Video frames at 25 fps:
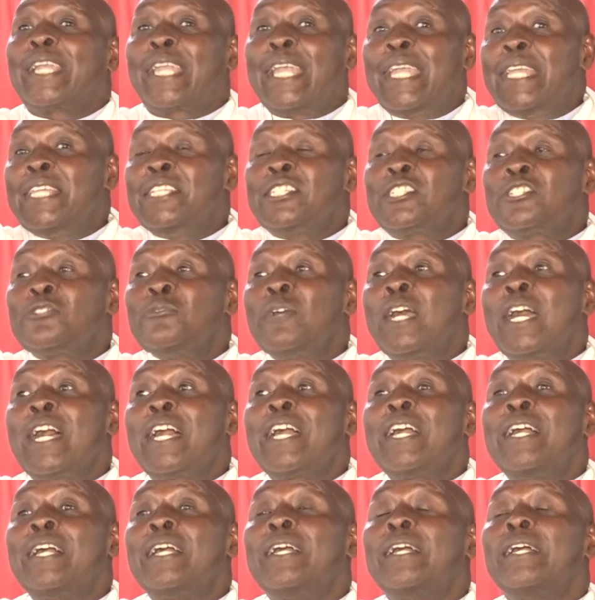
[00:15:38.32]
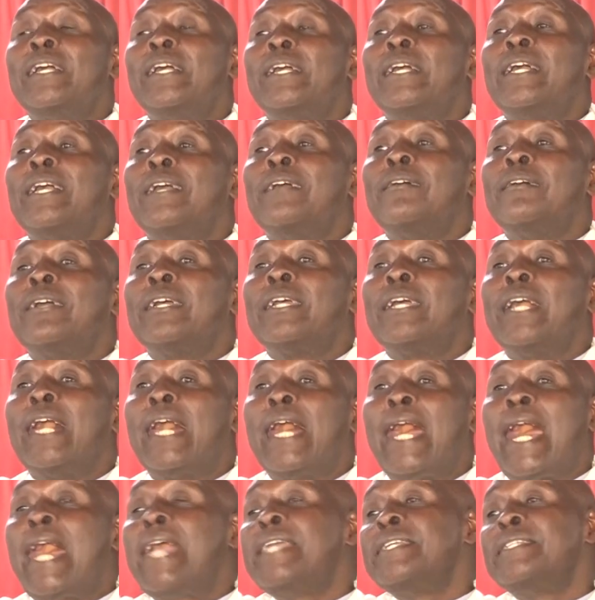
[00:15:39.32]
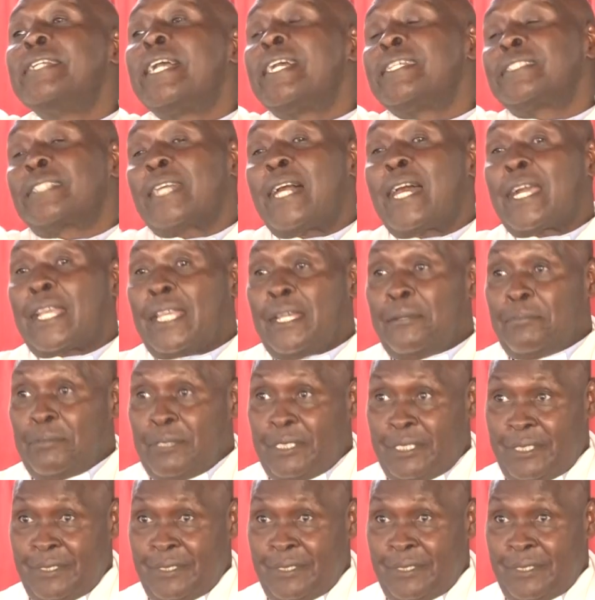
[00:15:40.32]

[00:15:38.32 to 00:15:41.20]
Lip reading: cage where hyenas are kept.